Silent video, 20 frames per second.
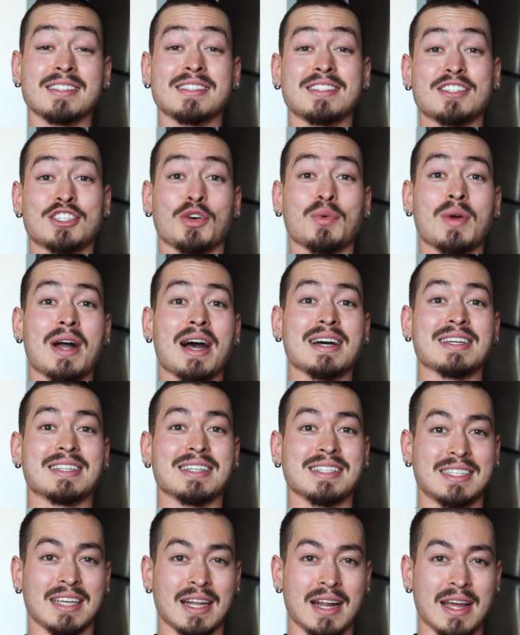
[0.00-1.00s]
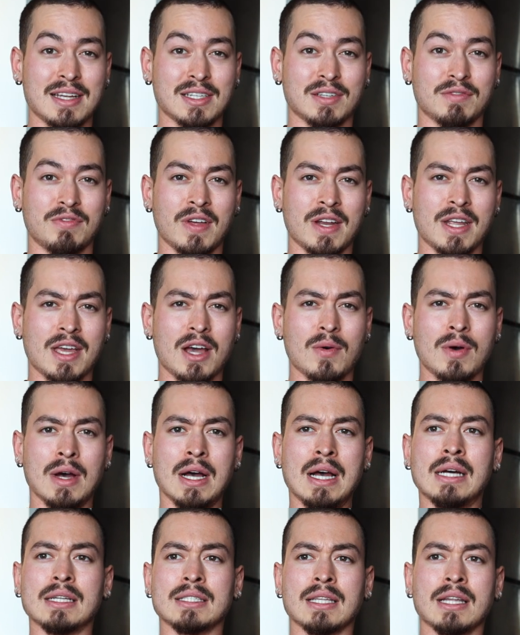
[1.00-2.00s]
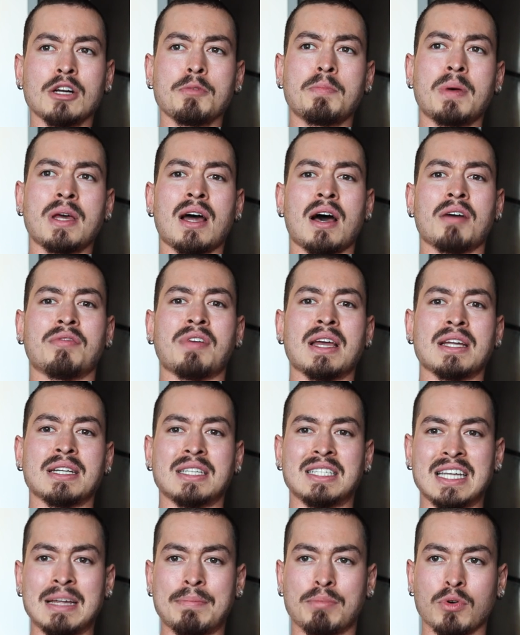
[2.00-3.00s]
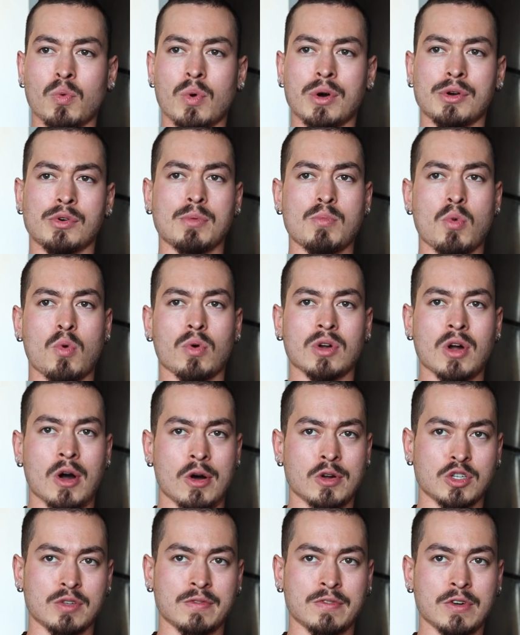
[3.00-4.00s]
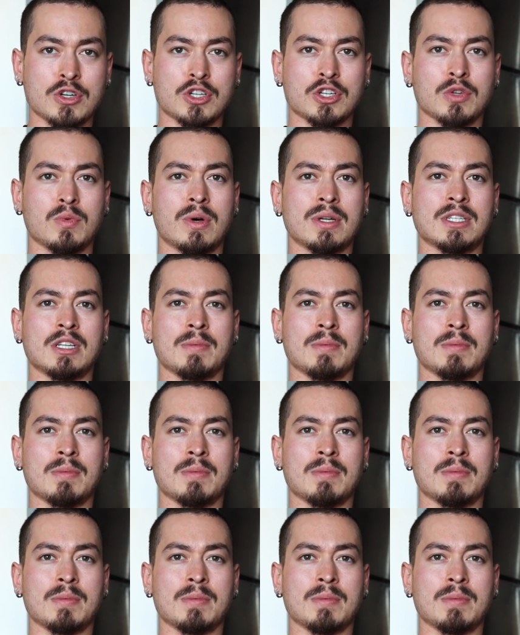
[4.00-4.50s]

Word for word: So guys, in today's video, a little bit of a deeper one or a more controversial one.